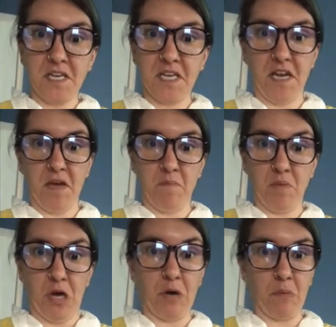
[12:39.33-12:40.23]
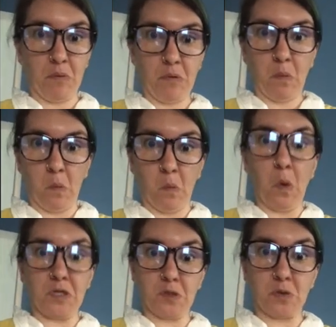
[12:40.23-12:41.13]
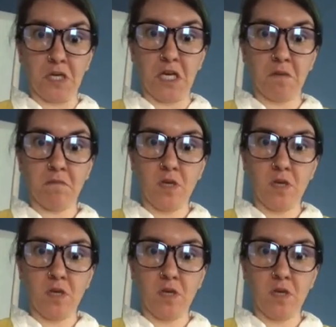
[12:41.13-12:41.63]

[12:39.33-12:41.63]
in a bow was tricky.